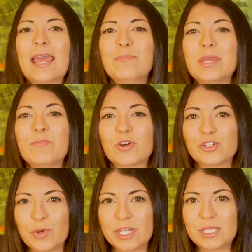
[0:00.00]
and be more
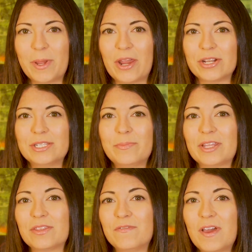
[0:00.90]
transparent
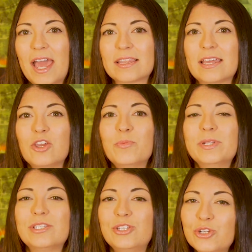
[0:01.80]
about the fact that
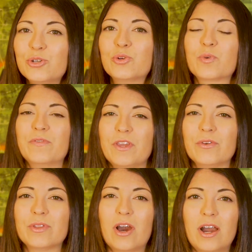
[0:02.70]
humans do
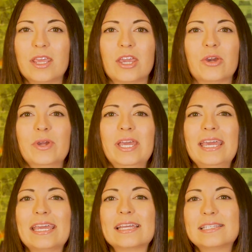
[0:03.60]
review the audio.
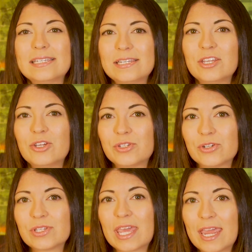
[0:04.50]
Existing
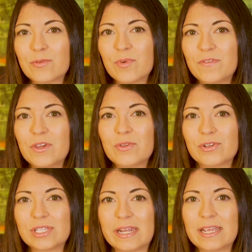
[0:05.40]
users can review
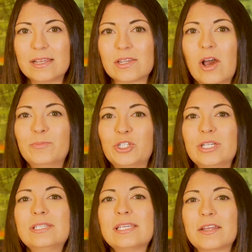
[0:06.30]
their settings
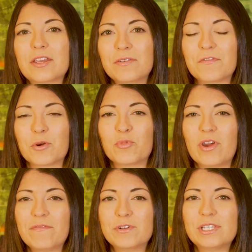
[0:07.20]
options and confirm
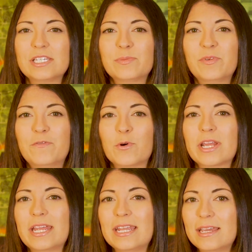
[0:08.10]
preferences
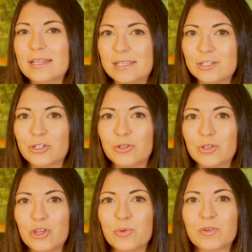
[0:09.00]
before any additional
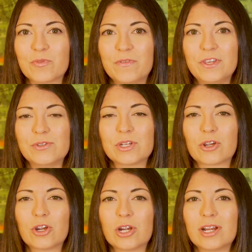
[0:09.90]
human reviews
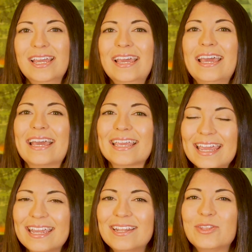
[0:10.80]
occur.
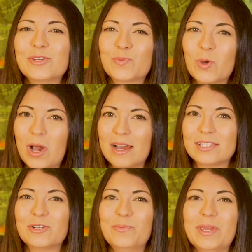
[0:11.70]
Again, those will
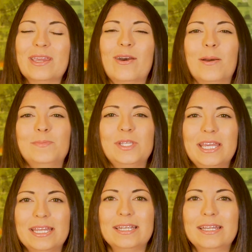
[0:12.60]
also be
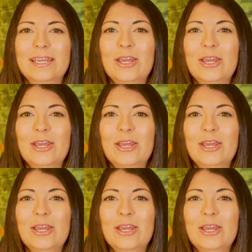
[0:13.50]
opt-in.